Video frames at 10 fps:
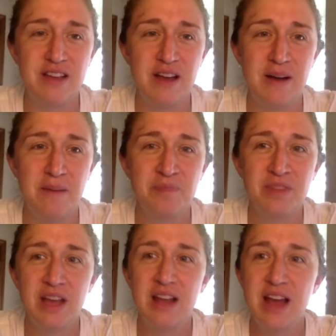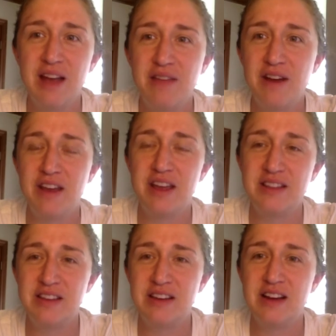Um, a lot of our
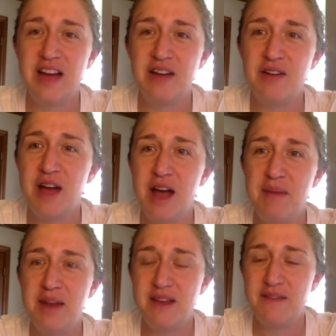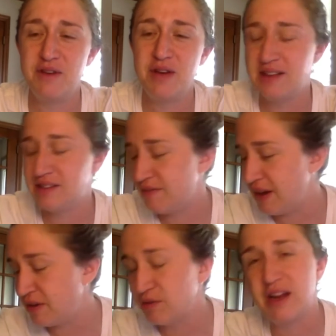kids here, I don't know how many of you guys have
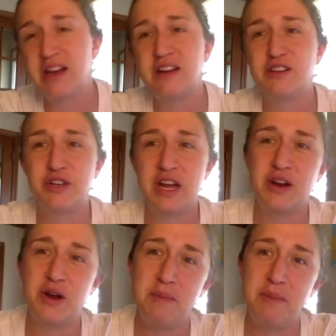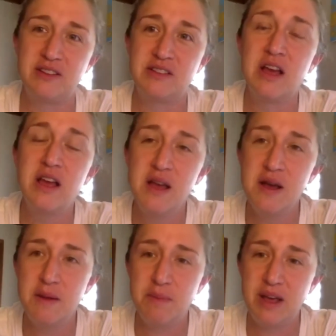ever ridden a train or a bus,
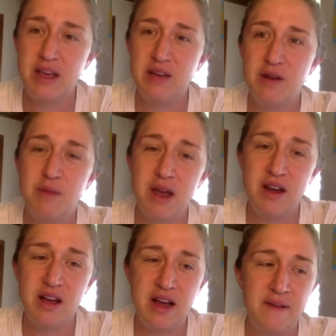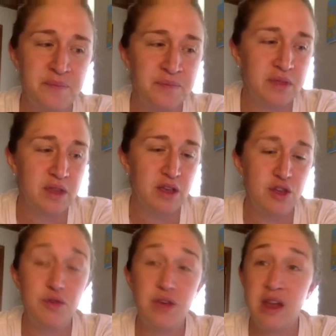but here in America,
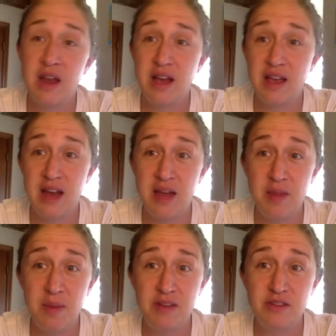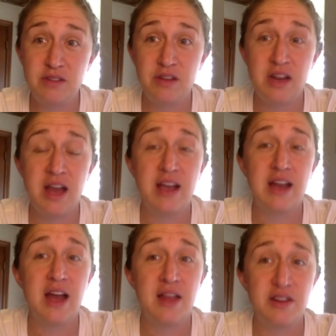you cannot get on the bus, you cannot get
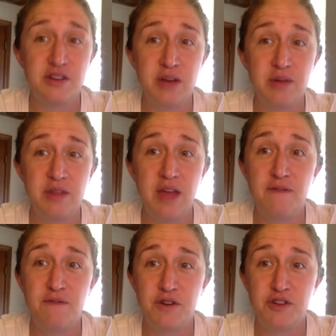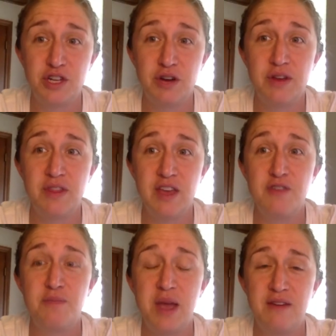on the train without first showing that
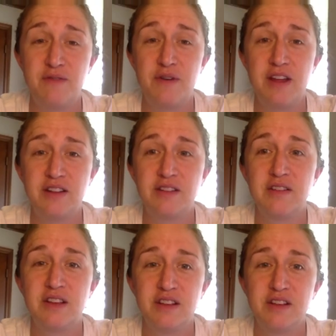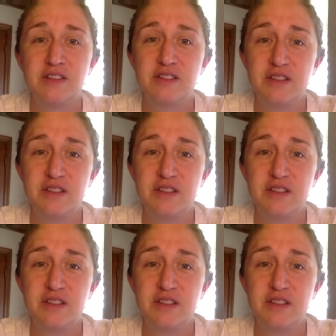you've paid for it. Mm-hmm.